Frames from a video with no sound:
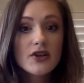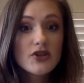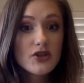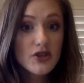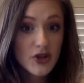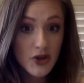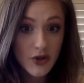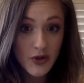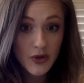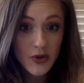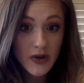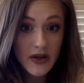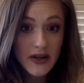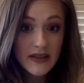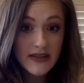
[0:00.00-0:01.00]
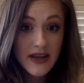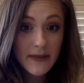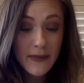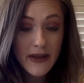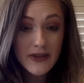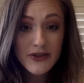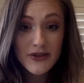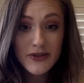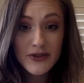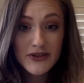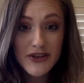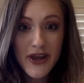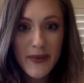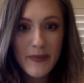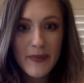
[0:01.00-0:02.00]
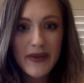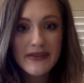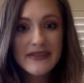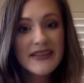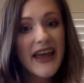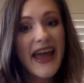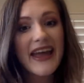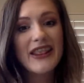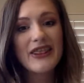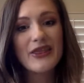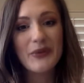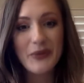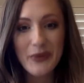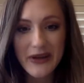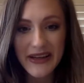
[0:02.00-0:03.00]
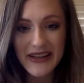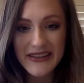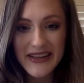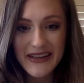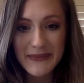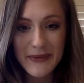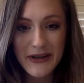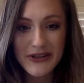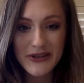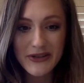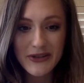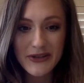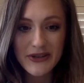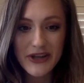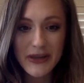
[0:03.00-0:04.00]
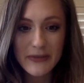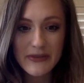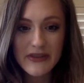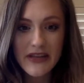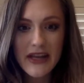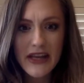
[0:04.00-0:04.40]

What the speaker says: two-dimensional shapes and three-dimensional shapes.